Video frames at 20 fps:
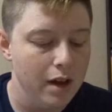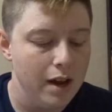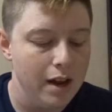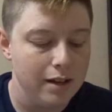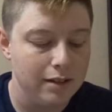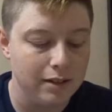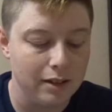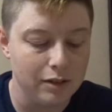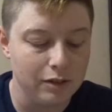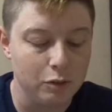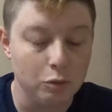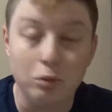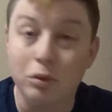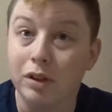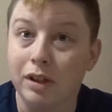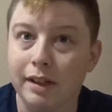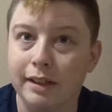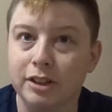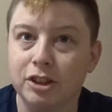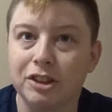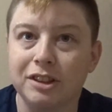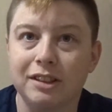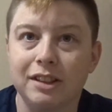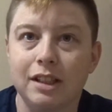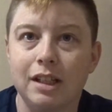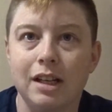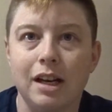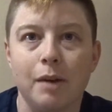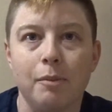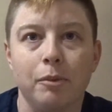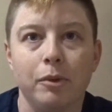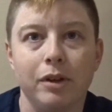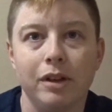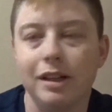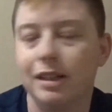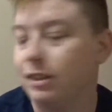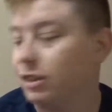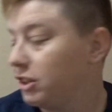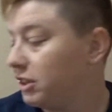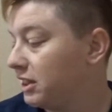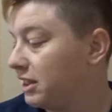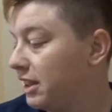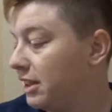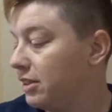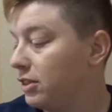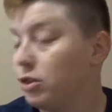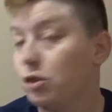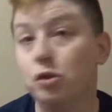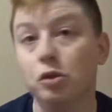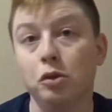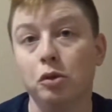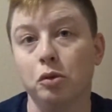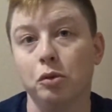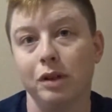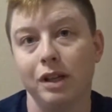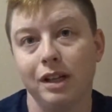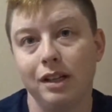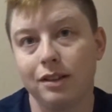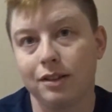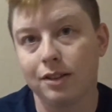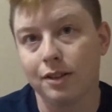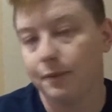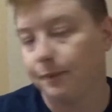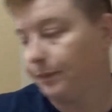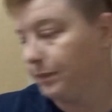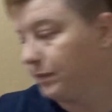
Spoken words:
it sounds really interesting, and I'm really interested to read it.